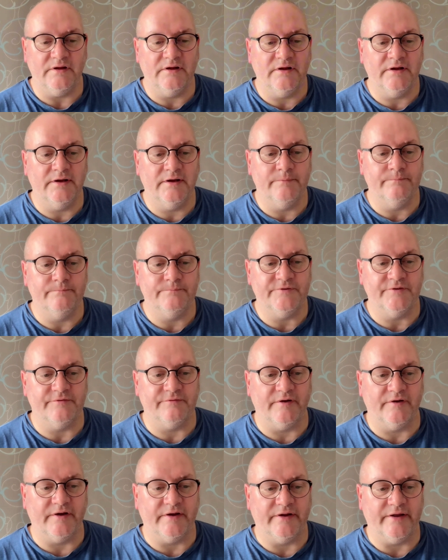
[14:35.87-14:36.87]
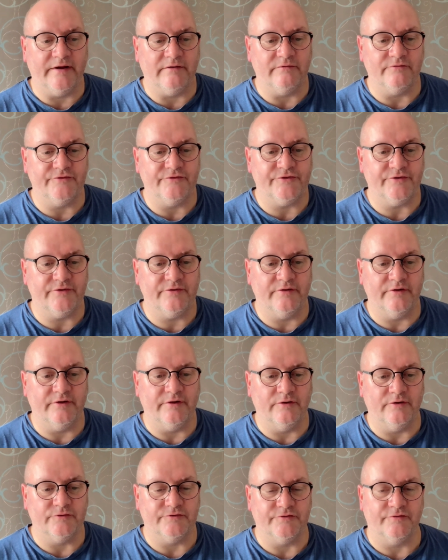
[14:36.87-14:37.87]
to find out
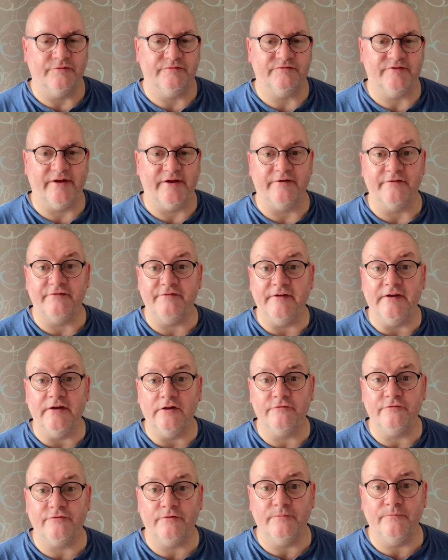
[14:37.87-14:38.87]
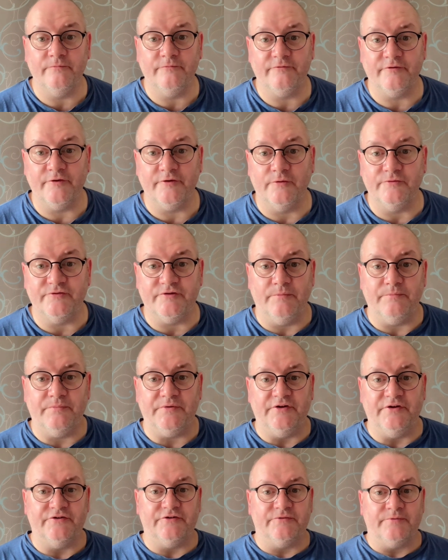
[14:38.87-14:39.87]
or to get a feel for those
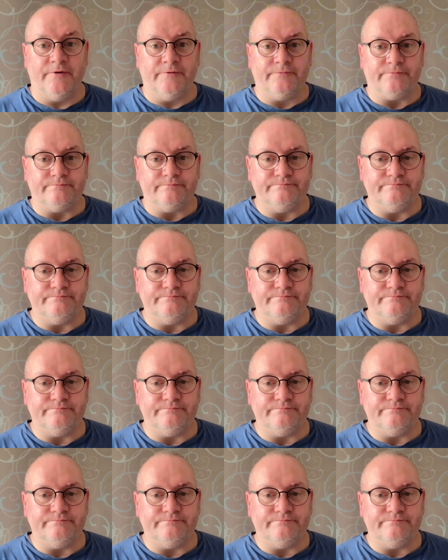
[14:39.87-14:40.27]
companies as well.